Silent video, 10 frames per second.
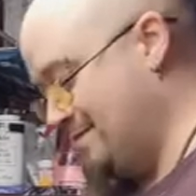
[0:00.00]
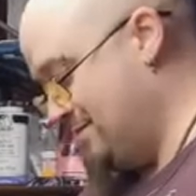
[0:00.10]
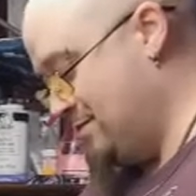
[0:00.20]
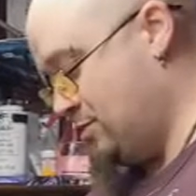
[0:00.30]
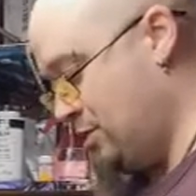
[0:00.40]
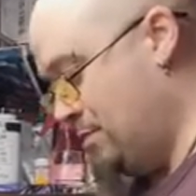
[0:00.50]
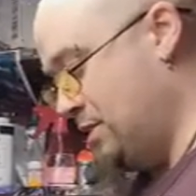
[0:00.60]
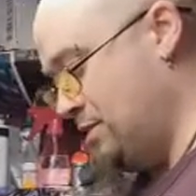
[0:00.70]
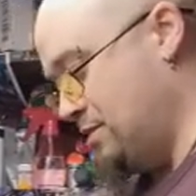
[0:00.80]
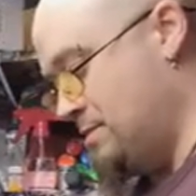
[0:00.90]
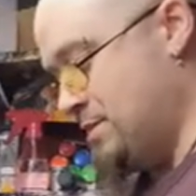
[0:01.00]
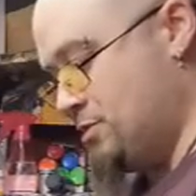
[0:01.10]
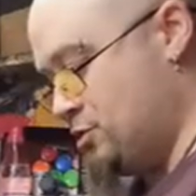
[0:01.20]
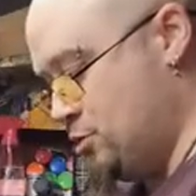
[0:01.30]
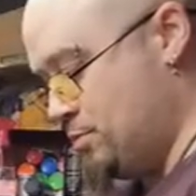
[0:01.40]
Something
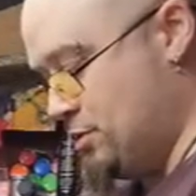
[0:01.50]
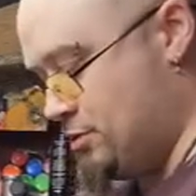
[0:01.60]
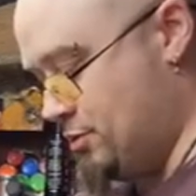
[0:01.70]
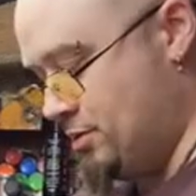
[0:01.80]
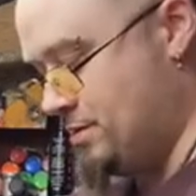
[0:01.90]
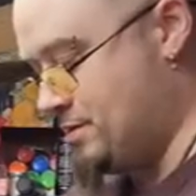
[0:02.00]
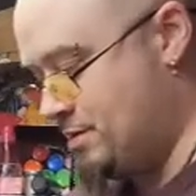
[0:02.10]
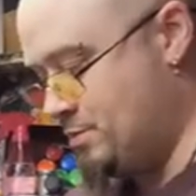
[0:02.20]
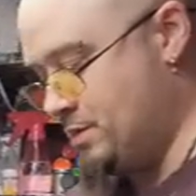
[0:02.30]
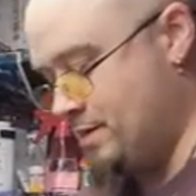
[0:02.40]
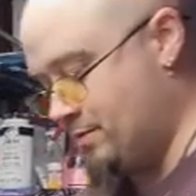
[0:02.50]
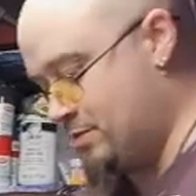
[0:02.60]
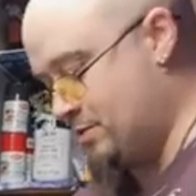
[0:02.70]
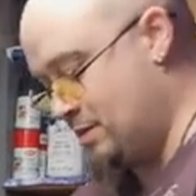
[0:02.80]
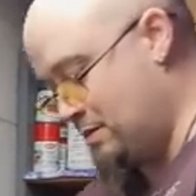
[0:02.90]
super cool. It don't ever
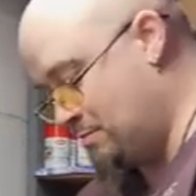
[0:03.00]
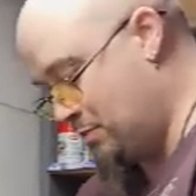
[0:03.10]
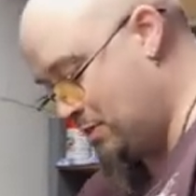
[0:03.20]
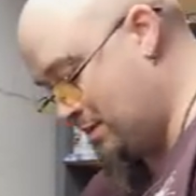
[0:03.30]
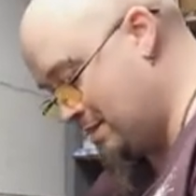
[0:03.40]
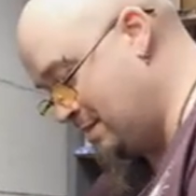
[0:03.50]
something.